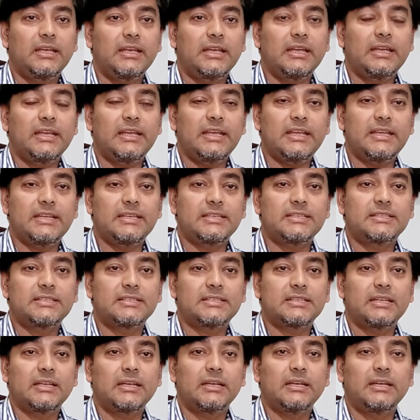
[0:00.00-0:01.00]

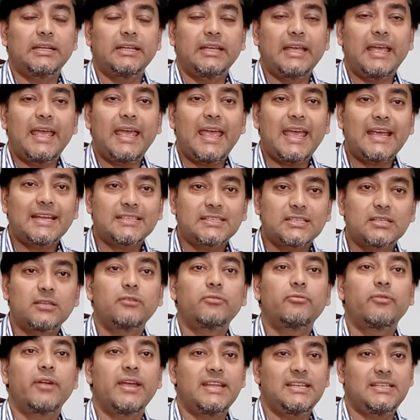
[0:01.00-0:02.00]
is
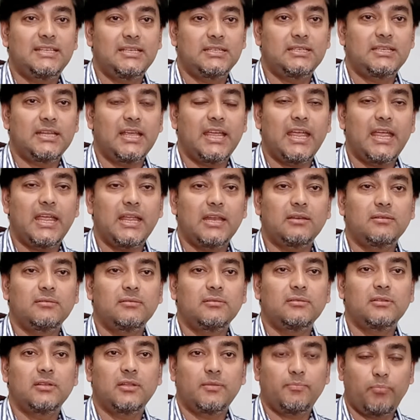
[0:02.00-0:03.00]
accelerated
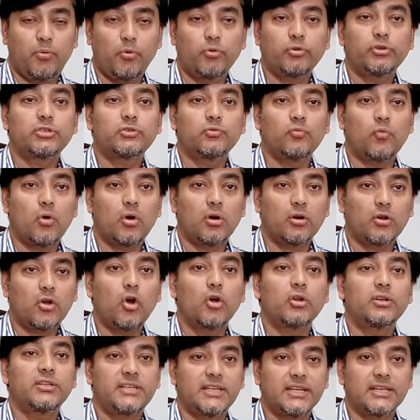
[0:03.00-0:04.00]
in the post-war
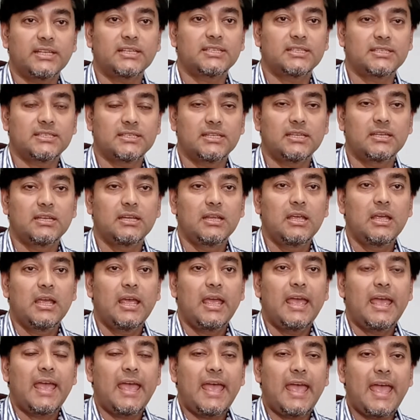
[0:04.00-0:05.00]
contexts.
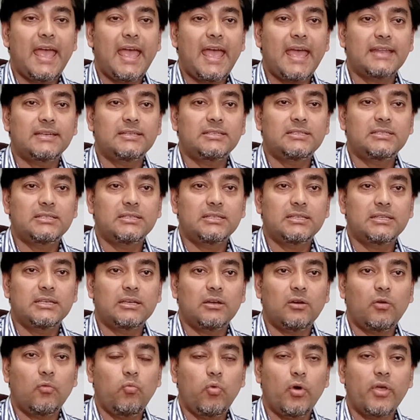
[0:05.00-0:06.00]
And
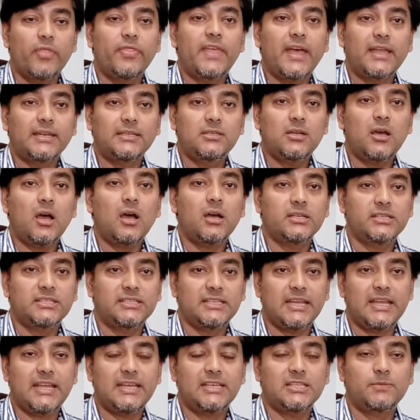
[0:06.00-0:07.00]
what that
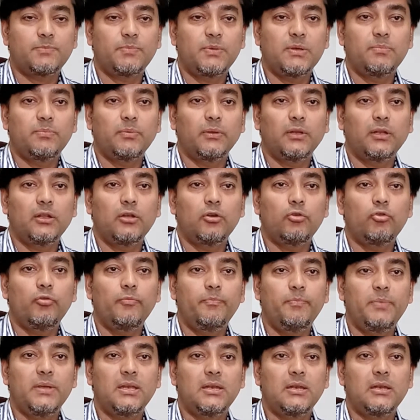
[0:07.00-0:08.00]
does is people who've
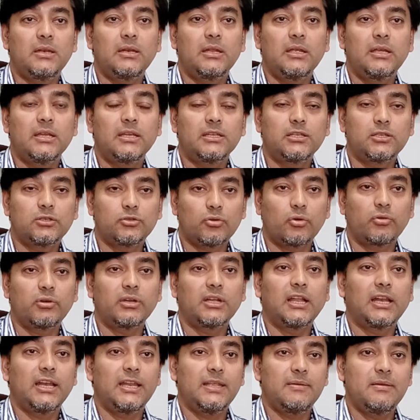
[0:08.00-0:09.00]
been
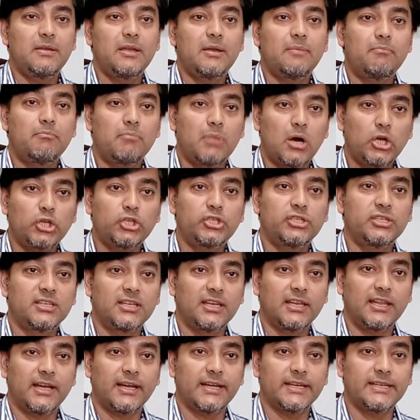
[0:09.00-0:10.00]
historically
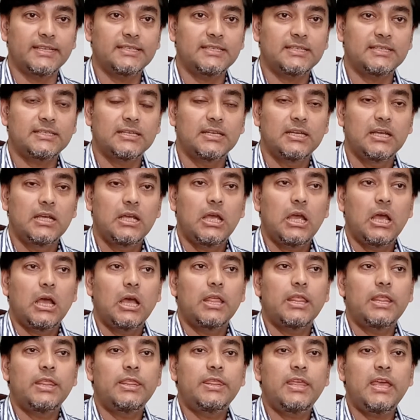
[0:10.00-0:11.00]
marginalized,
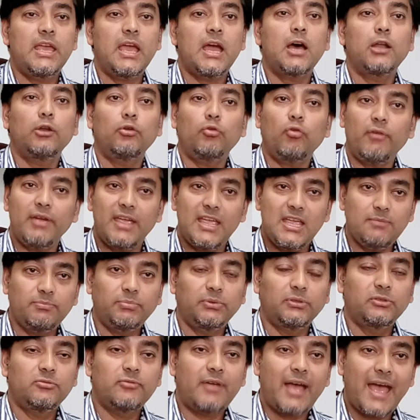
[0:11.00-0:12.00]
they are not able
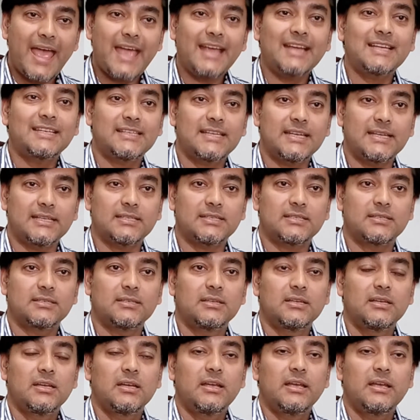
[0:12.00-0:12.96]
to access